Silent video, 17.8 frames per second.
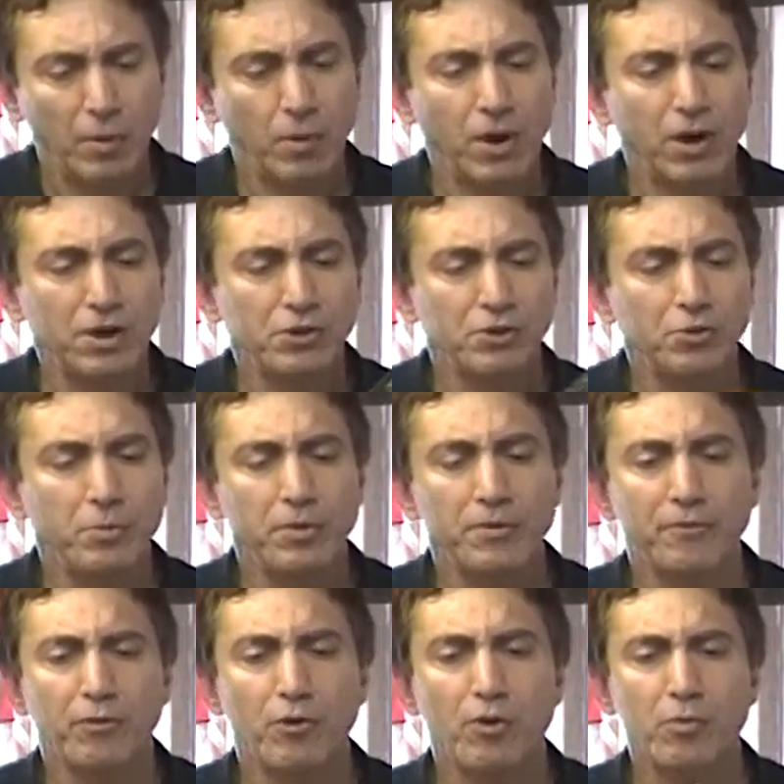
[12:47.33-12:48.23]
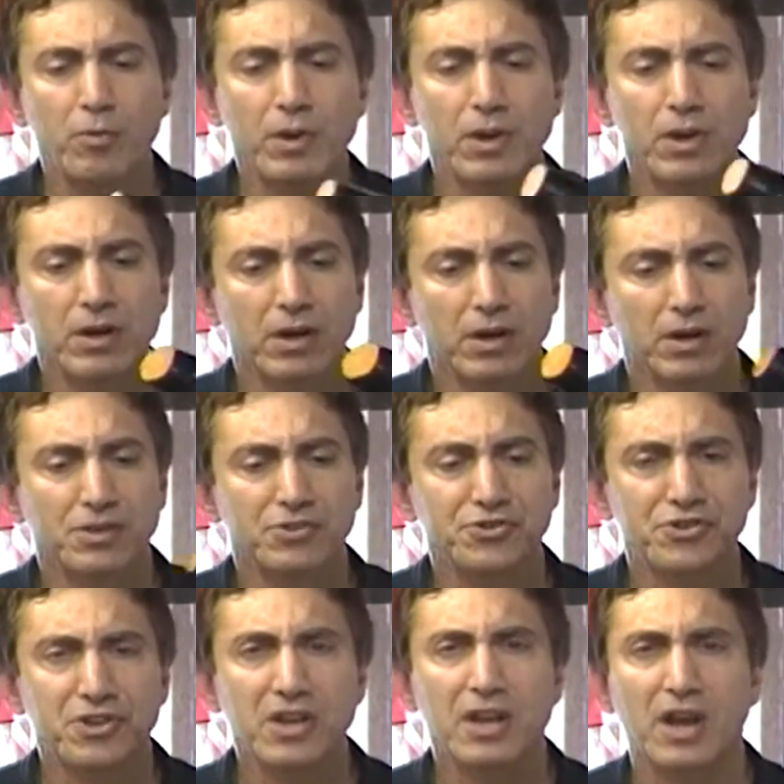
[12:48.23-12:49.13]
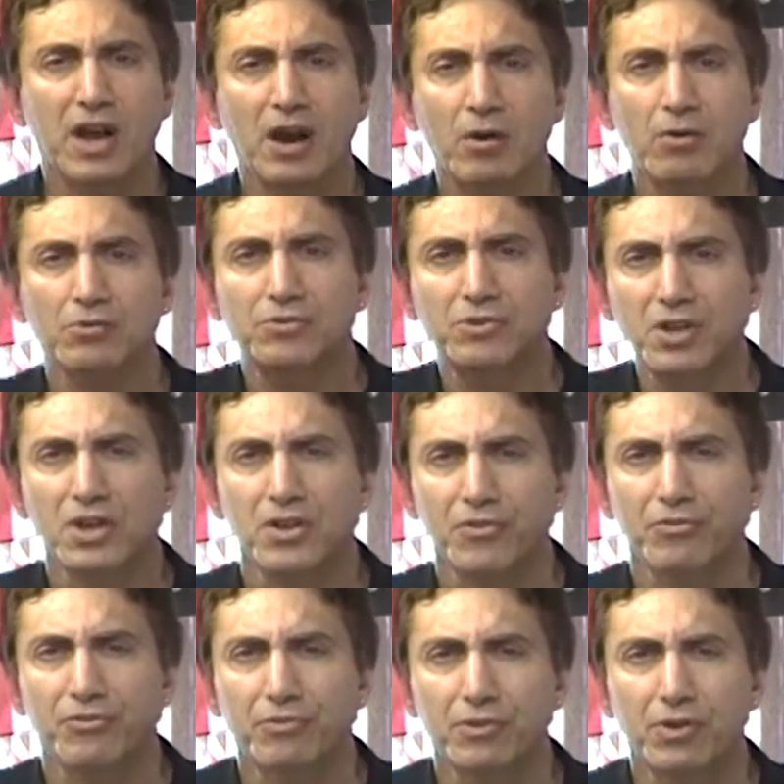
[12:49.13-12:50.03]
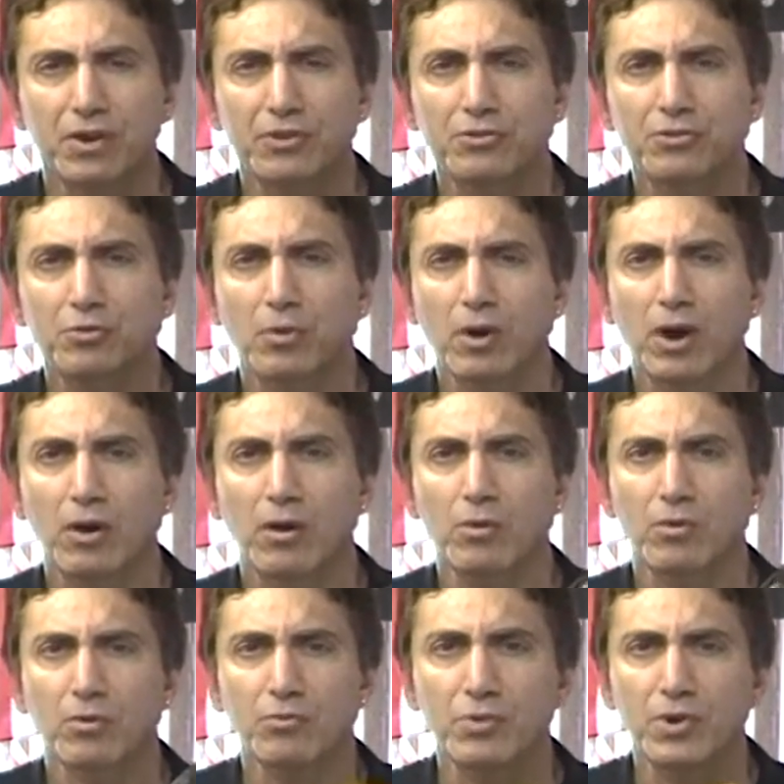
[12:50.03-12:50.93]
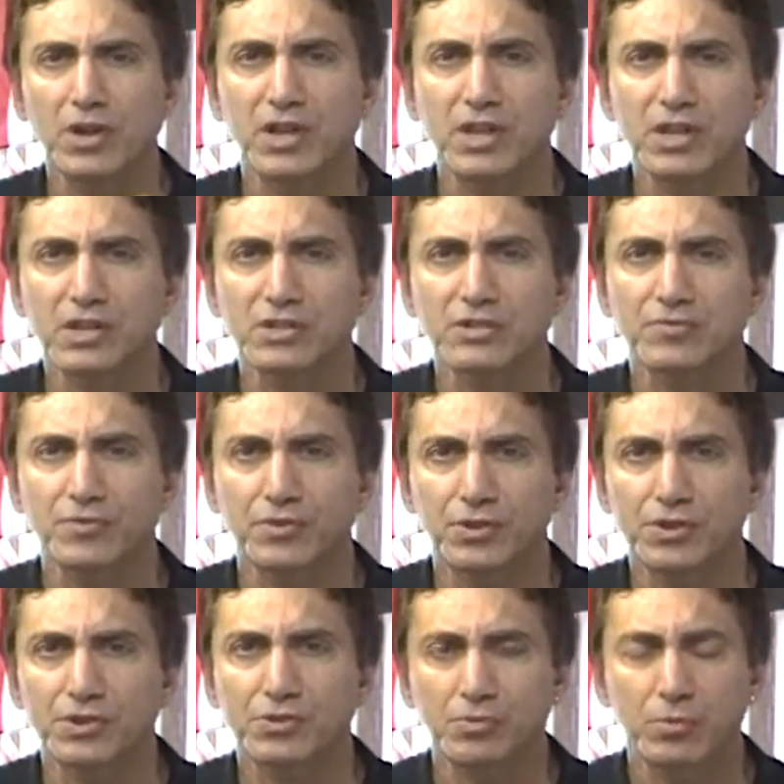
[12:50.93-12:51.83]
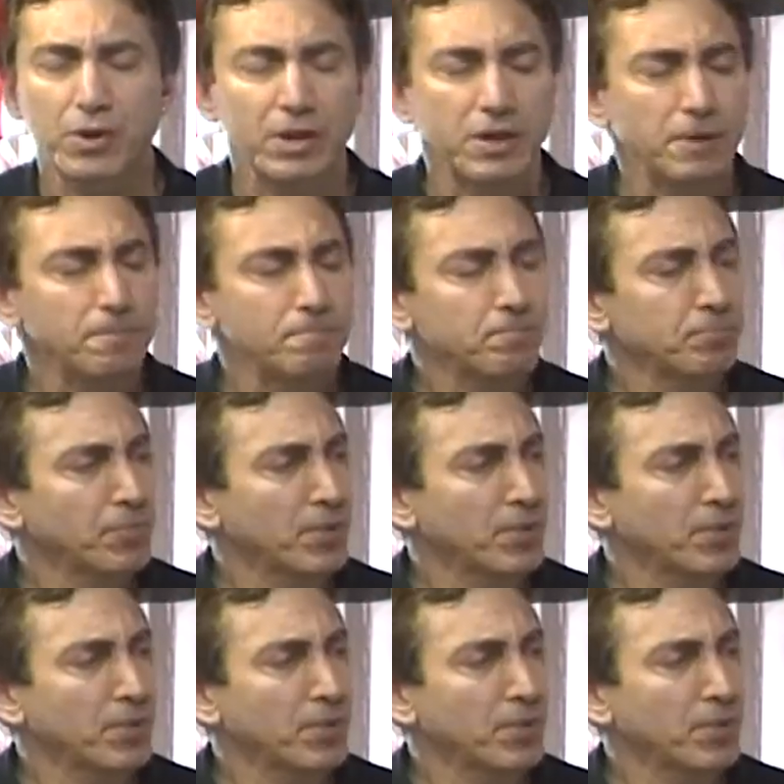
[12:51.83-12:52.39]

Now, I want to do, before we uh, sink our teeth into our readings for this week,